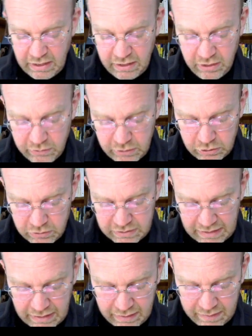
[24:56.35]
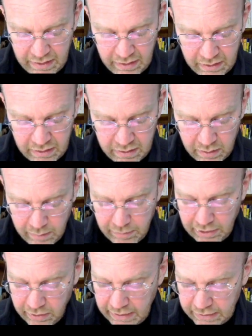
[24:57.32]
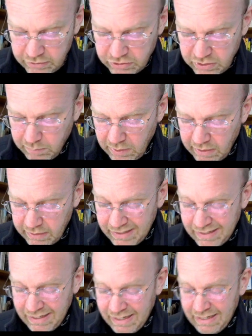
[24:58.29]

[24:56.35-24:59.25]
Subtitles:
Another interesting thing about hydrogen bonding